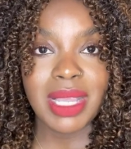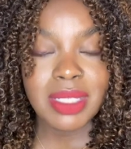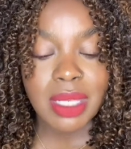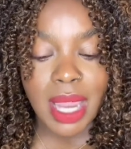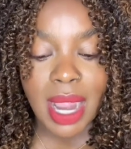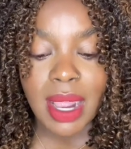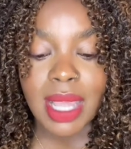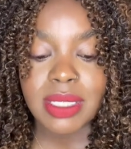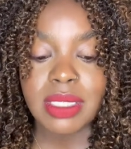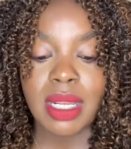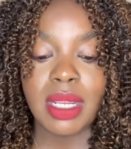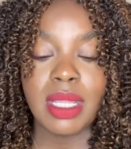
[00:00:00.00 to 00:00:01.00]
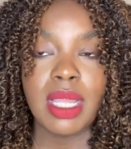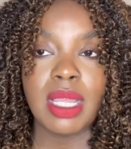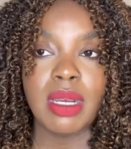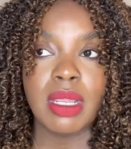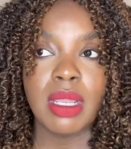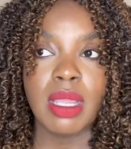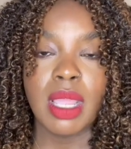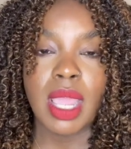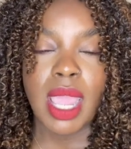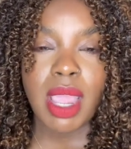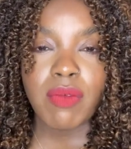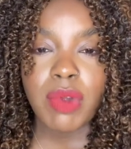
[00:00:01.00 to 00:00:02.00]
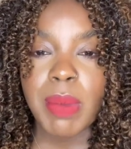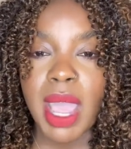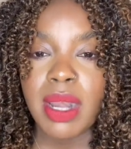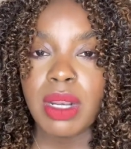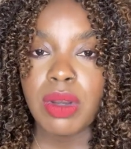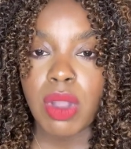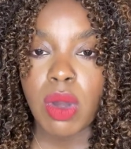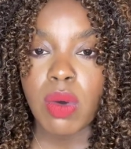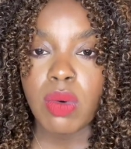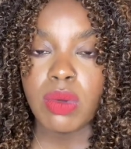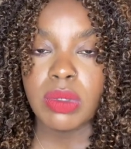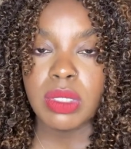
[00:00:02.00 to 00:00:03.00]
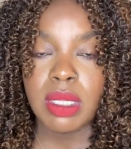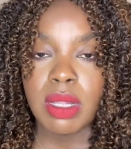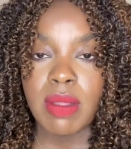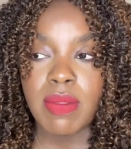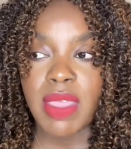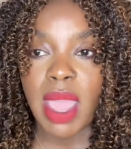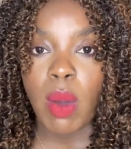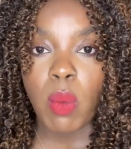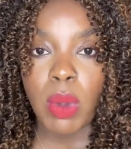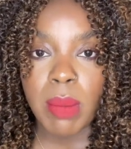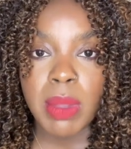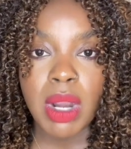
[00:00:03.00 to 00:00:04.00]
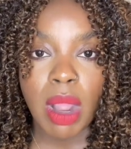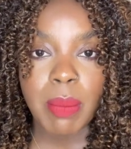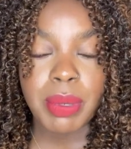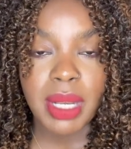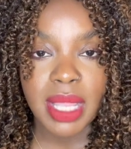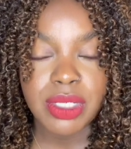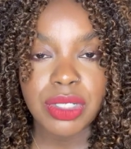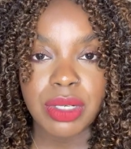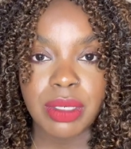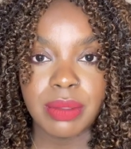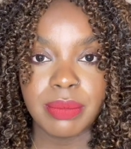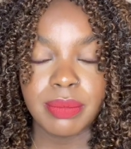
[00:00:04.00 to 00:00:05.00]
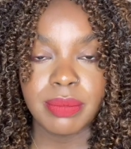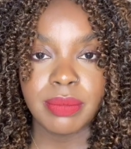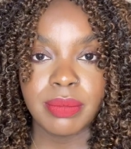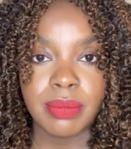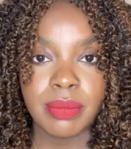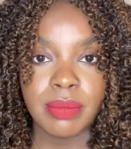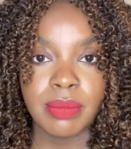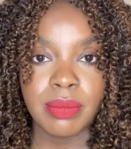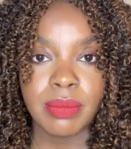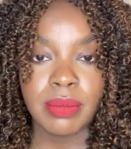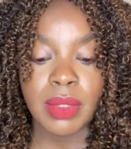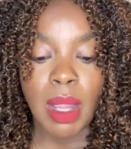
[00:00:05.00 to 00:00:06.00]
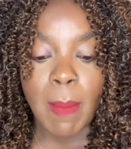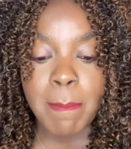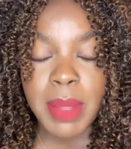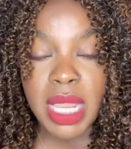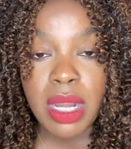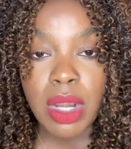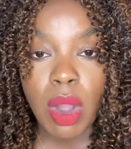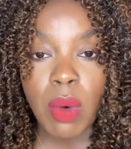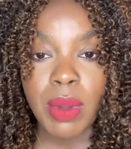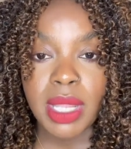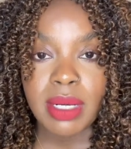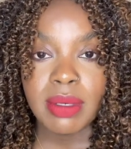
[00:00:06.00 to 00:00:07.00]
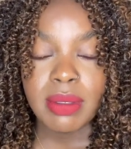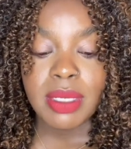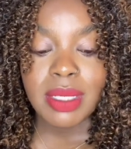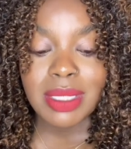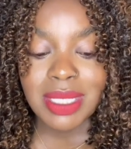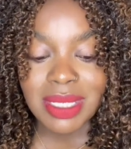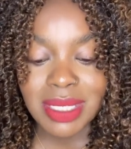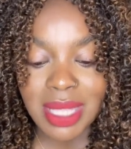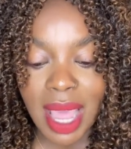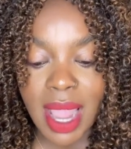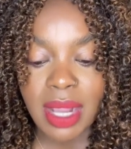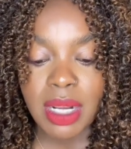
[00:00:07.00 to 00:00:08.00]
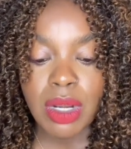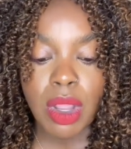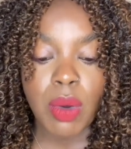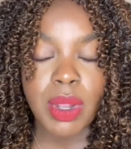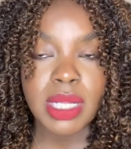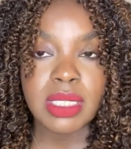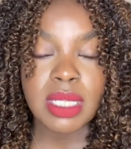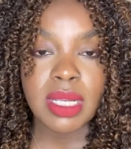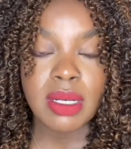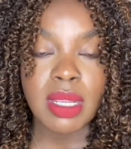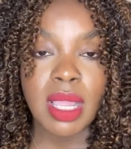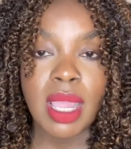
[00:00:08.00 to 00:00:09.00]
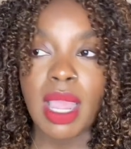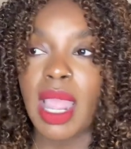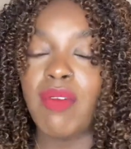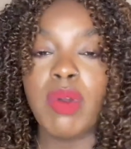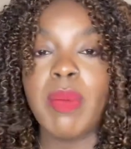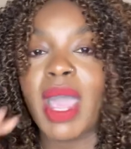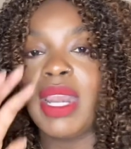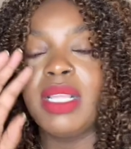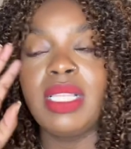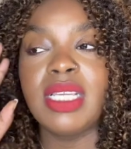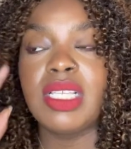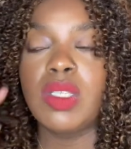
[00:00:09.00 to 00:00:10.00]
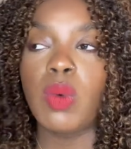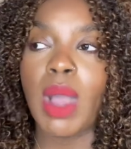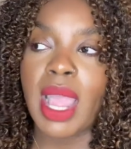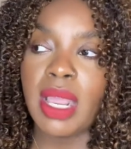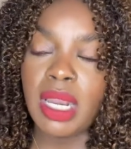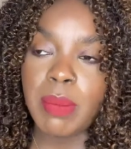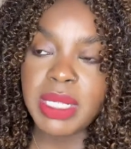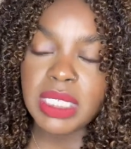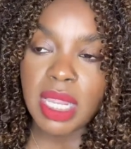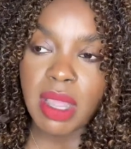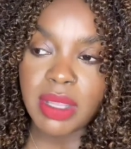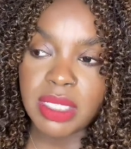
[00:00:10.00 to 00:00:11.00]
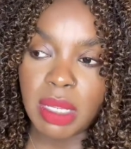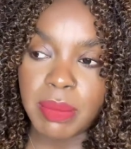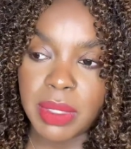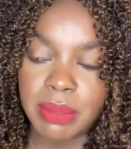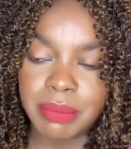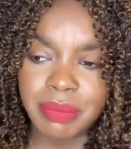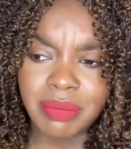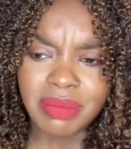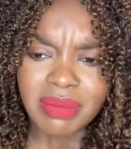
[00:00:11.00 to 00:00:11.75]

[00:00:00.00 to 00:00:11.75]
Because like I said again, everybody knows that women are pleasure. Men know it. Society knows it. Everybody. This is why, and let me tell y'all something.